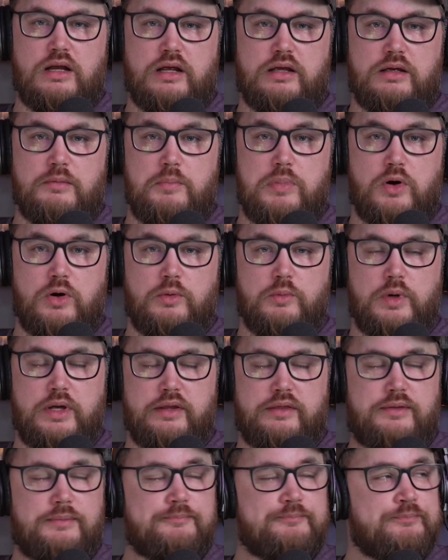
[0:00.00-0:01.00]
I could part
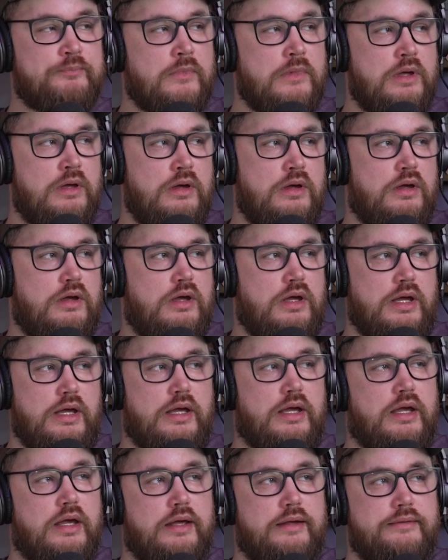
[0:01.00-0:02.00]
with.
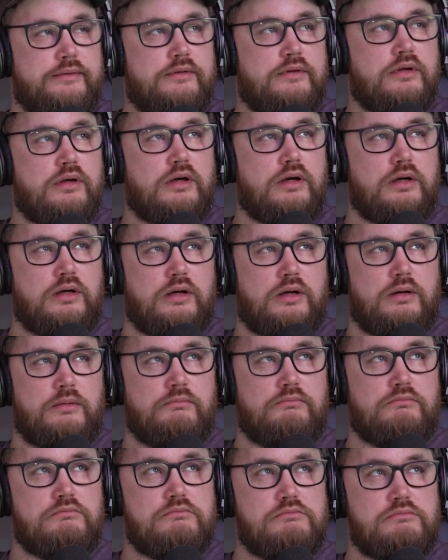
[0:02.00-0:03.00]
And
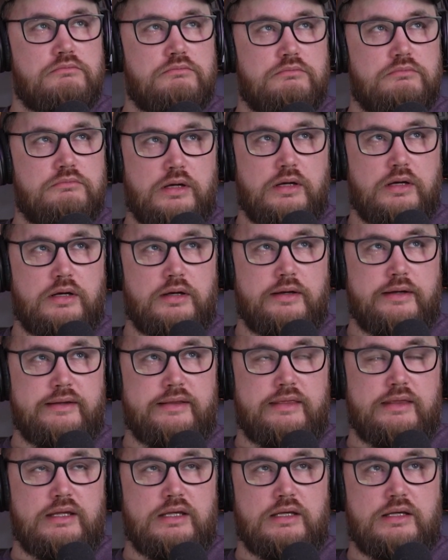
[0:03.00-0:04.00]
I
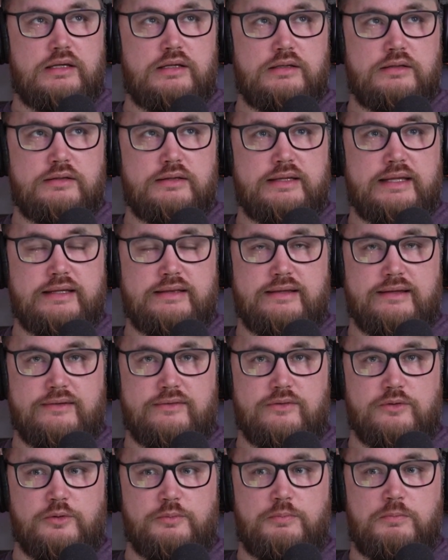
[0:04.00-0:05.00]
think that
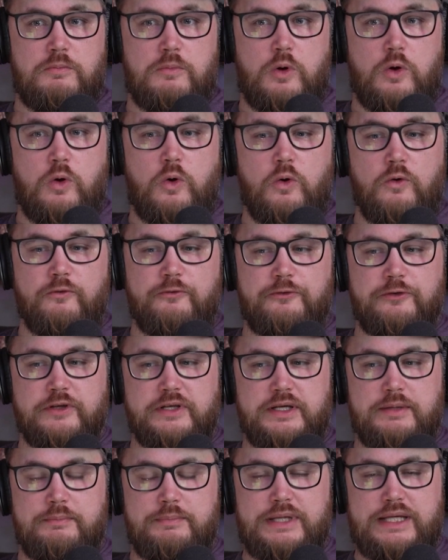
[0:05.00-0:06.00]
this will
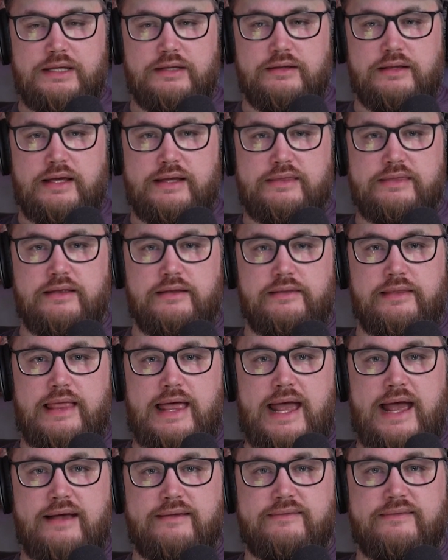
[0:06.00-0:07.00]
hopefully be like the
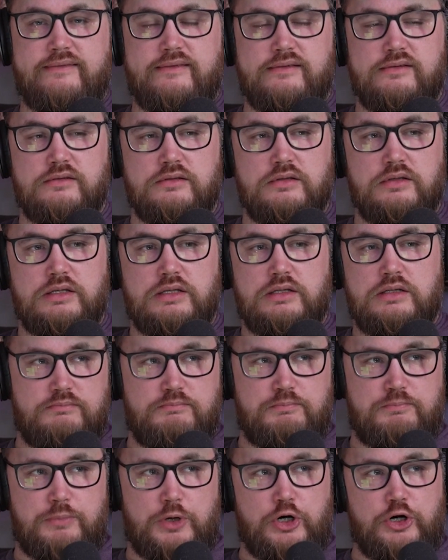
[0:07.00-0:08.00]
last
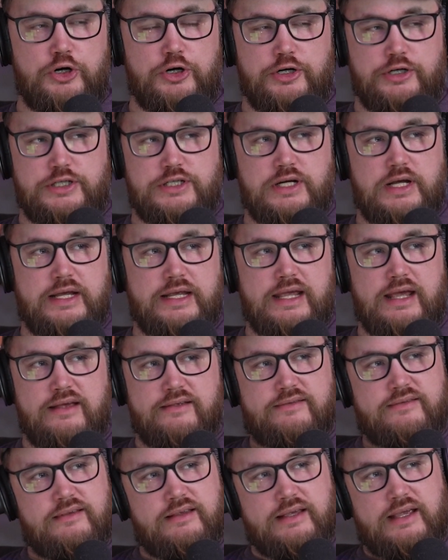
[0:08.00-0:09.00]
purge, I
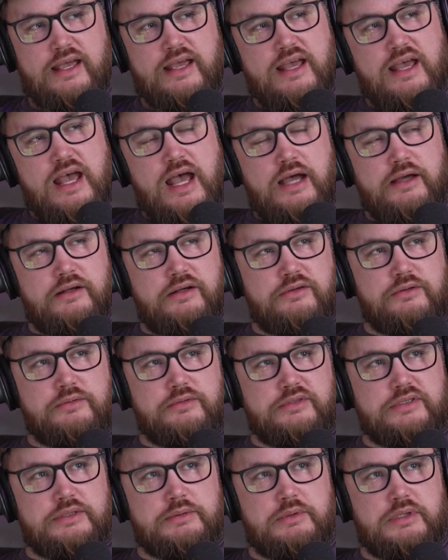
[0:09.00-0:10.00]
guess. Like, I don't
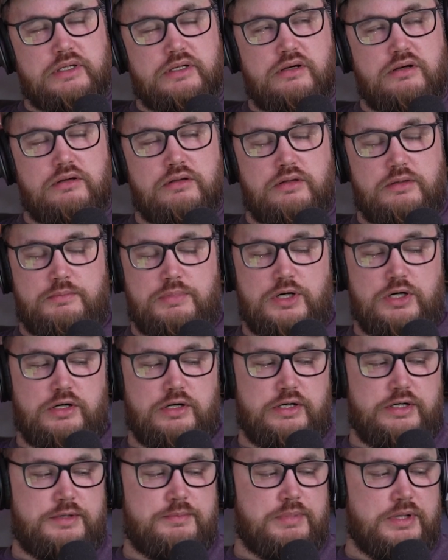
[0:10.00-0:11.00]
really want to call it a
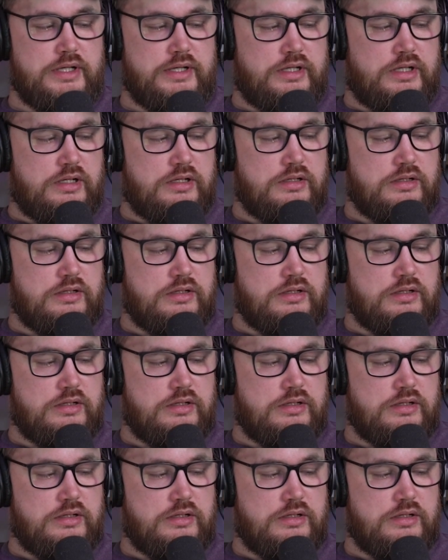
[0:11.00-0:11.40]
purge, but